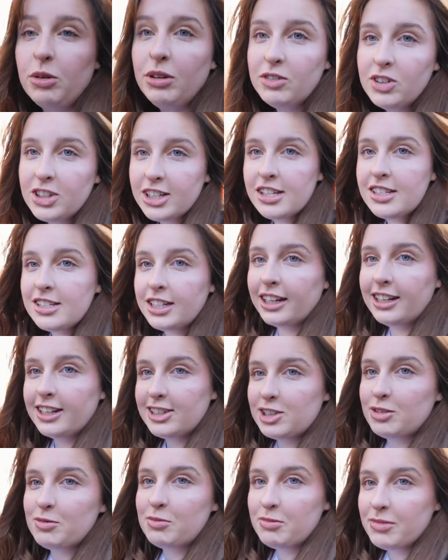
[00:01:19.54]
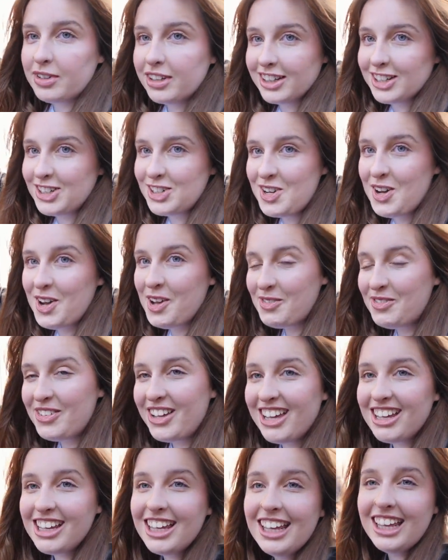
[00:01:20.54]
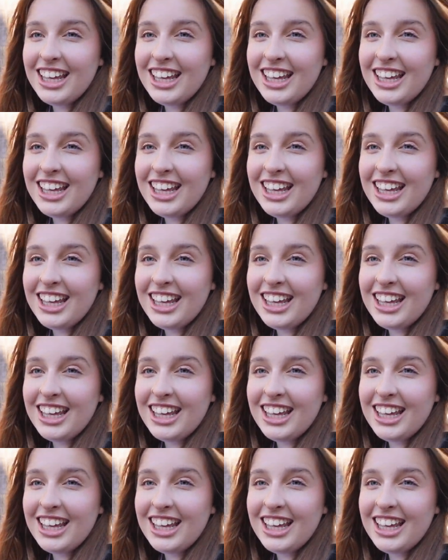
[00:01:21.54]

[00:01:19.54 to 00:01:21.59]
we've just done some shopping